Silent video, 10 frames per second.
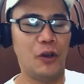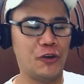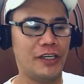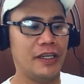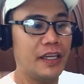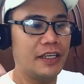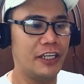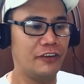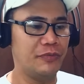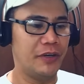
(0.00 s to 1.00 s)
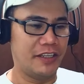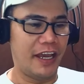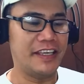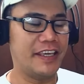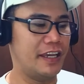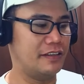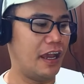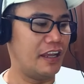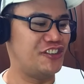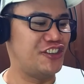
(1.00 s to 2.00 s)
Okay, never mind. I can't
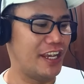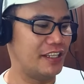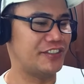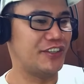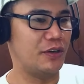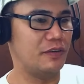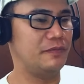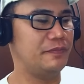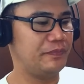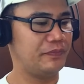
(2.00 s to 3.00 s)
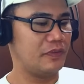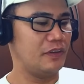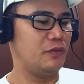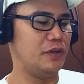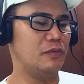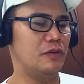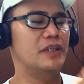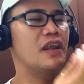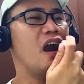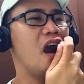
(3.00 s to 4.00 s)
dance, Sarah. Wait a moment.